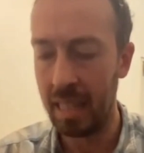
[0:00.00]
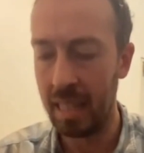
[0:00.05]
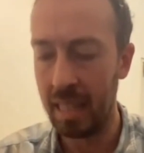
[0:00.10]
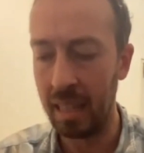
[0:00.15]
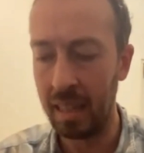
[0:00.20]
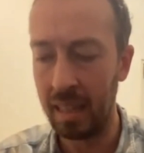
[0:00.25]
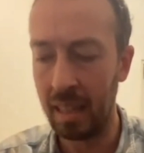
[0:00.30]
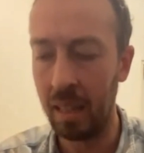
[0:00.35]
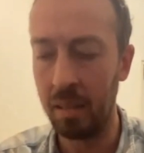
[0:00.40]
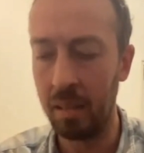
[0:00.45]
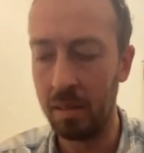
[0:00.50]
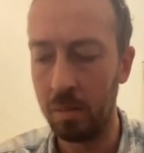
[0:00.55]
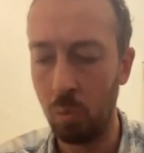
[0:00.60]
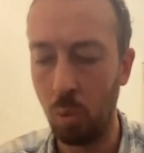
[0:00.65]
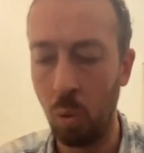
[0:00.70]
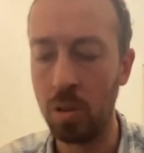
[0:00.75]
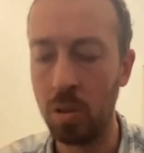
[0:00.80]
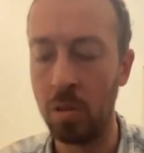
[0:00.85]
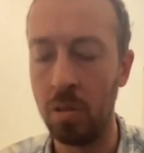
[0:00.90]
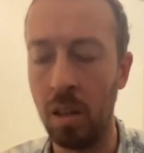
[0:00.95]

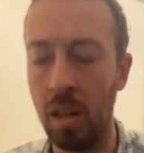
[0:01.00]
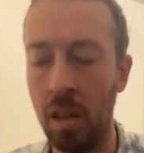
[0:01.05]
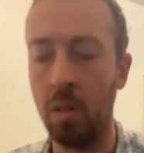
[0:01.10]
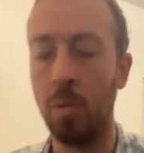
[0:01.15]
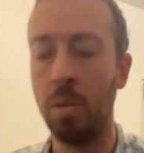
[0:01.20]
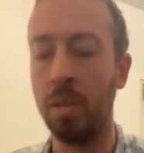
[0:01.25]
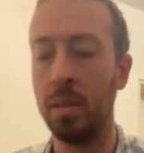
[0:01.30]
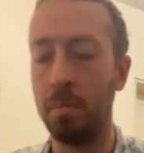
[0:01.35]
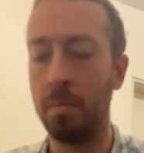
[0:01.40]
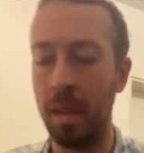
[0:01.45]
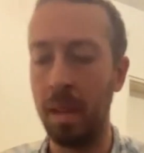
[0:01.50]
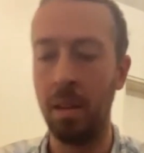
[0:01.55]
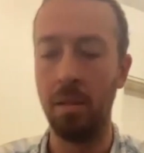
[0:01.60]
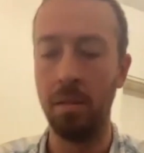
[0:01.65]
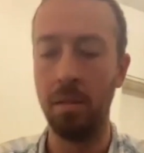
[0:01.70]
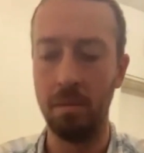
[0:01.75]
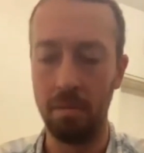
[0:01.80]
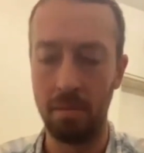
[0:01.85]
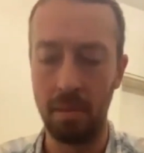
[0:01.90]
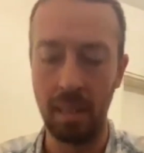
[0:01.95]
wars are not always
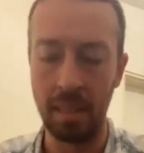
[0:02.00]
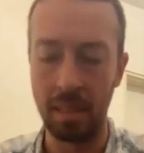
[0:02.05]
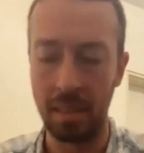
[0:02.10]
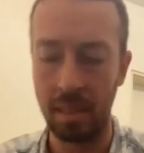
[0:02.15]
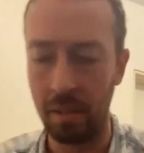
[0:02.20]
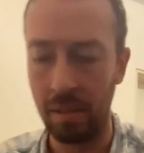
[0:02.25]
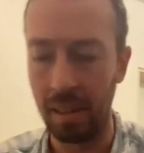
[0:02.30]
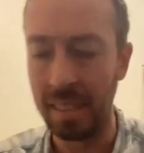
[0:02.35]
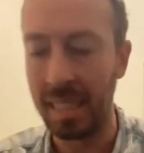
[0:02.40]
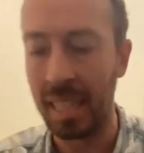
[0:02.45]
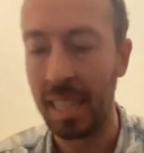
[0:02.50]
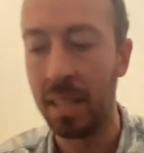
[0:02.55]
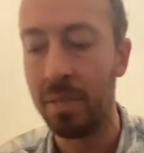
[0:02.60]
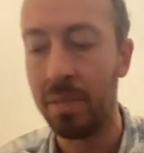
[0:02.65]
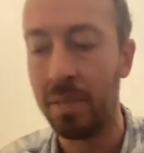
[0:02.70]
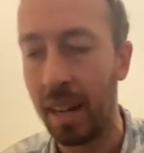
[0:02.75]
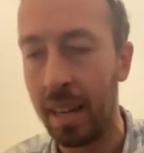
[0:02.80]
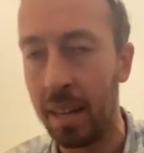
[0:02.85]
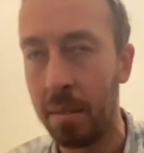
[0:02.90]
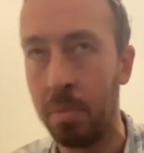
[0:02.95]
about things that are
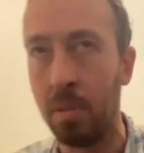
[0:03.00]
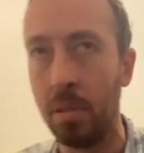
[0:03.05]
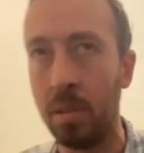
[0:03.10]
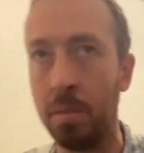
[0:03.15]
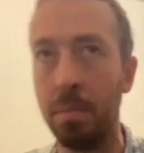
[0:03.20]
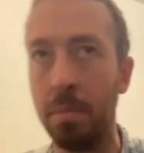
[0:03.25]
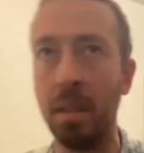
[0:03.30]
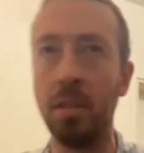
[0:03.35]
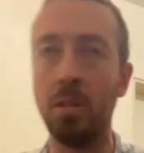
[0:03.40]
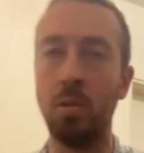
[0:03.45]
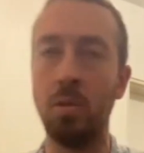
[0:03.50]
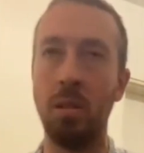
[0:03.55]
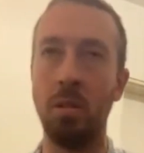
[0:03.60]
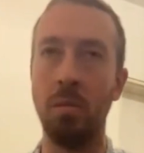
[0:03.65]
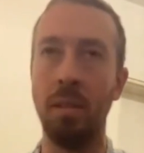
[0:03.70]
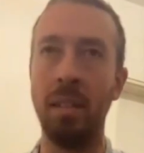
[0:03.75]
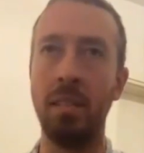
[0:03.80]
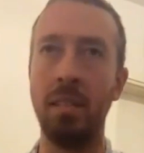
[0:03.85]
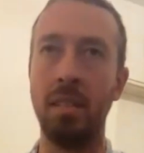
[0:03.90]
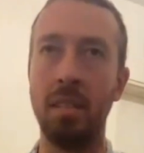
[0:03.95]
identifiable as bigotry
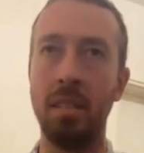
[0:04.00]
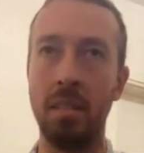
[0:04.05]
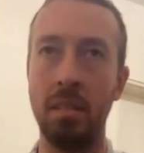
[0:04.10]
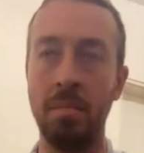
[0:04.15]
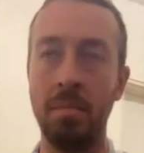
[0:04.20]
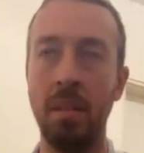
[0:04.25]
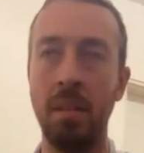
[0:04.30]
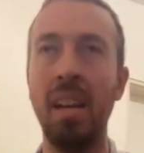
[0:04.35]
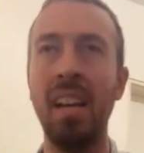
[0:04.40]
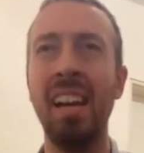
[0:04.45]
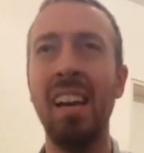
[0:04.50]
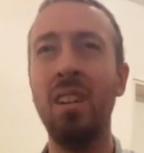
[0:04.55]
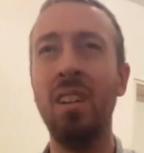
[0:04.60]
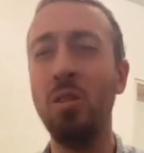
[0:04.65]
or racism.